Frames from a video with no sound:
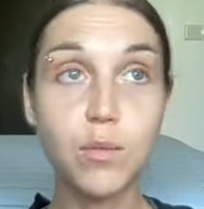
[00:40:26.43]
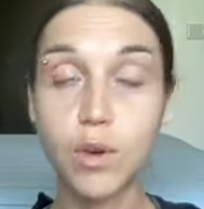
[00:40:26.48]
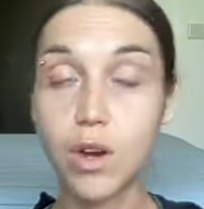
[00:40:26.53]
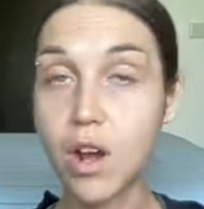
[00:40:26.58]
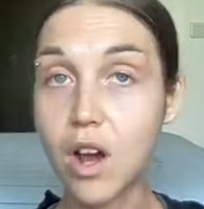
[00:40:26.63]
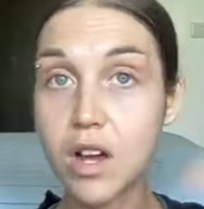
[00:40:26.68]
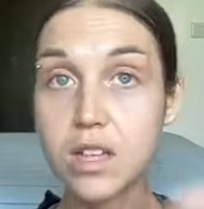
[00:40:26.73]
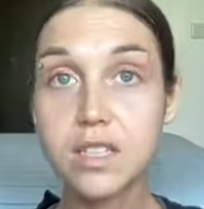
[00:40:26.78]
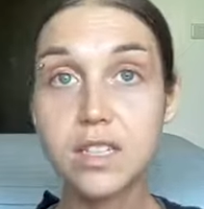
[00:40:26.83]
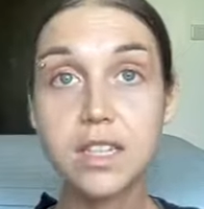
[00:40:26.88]
We're
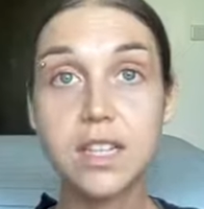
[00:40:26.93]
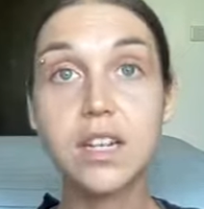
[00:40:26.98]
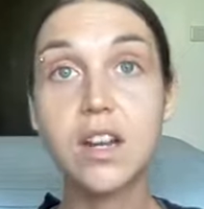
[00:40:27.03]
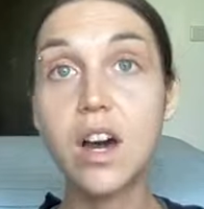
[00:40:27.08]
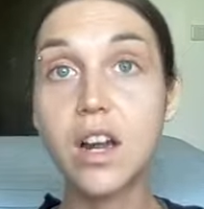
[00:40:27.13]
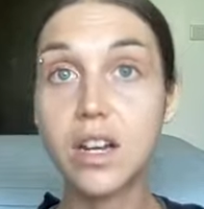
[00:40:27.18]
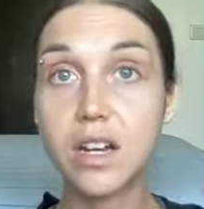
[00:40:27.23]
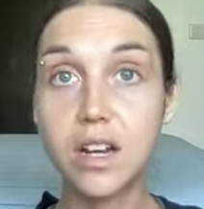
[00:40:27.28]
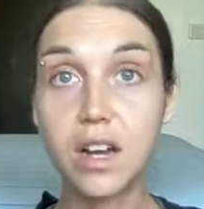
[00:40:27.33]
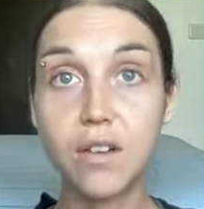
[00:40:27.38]
constantly
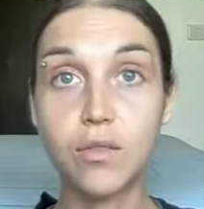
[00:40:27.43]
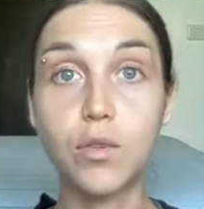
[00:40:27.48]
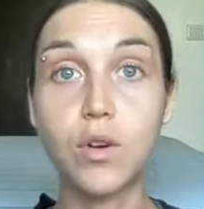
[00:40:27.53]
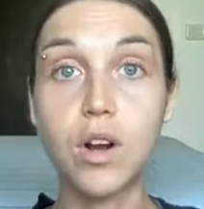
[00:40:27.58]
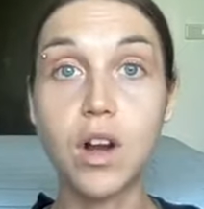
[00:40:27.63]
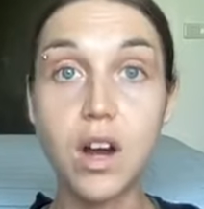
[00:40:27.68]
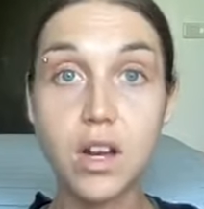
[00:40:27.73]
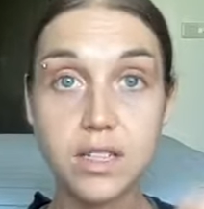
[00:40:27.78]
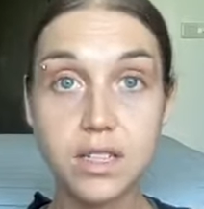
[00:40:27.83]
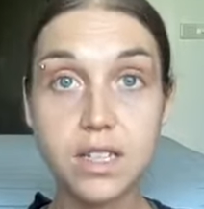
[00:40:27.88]
not enough. We're
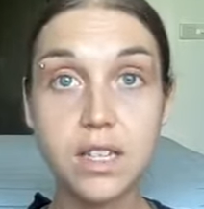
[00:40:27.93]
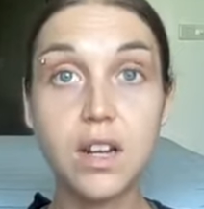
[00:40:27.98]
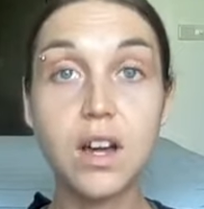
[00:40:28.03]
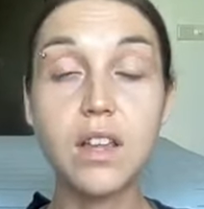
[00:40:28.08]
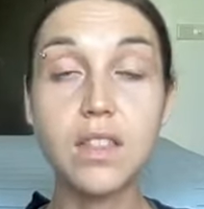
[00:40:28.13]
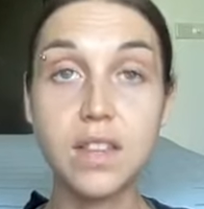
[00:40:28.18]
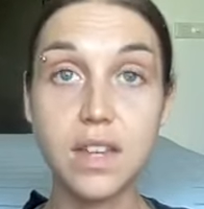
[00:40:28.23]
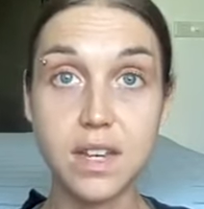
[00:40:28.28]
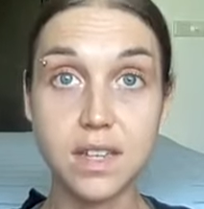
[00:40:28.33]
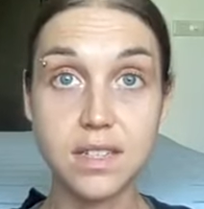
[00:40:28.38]
constantly
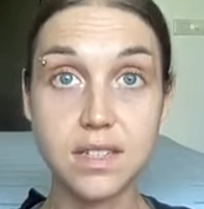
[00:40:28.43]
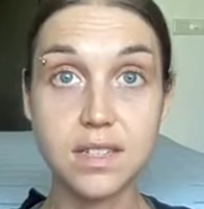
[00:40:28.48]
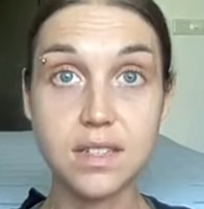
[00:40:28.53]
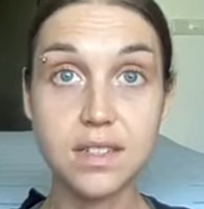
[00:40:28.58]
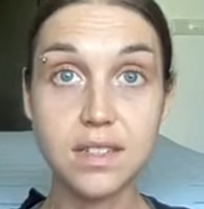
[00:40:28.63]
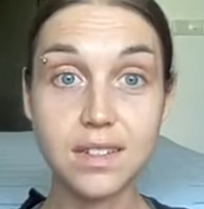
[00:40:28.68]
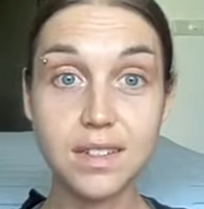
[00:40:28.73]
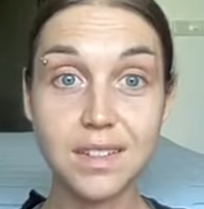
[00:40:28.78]
not this.